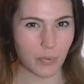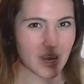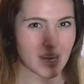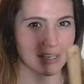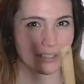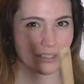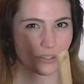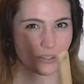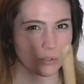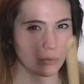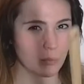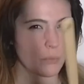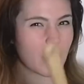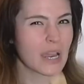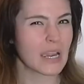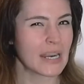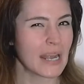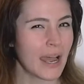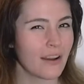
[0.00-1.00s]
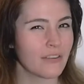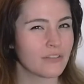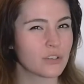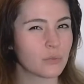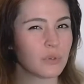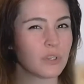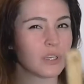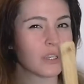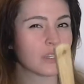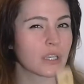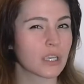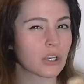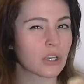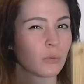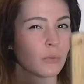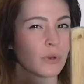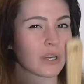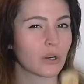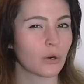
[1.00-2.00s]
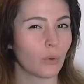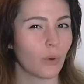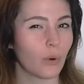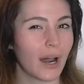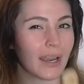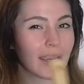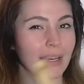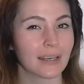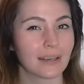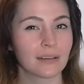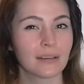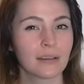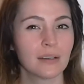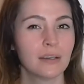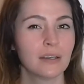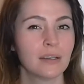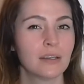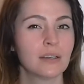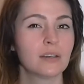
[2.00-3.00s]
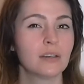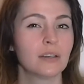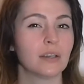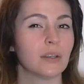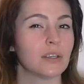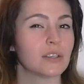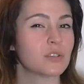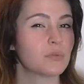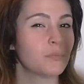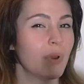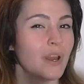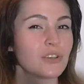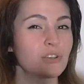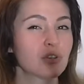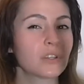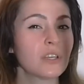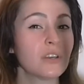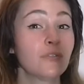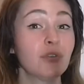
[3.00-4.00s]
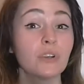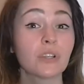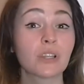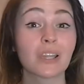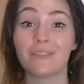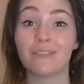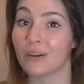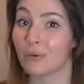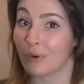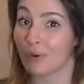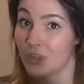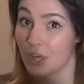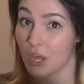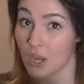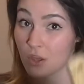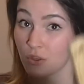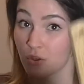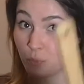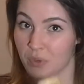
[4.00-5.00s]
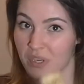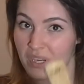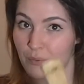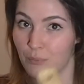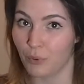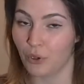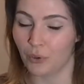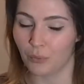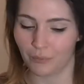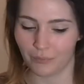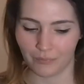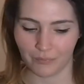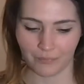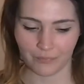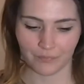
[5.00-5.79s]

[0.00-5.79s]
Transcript: But you might have to be a little bit quiet, especially if you're living with other people.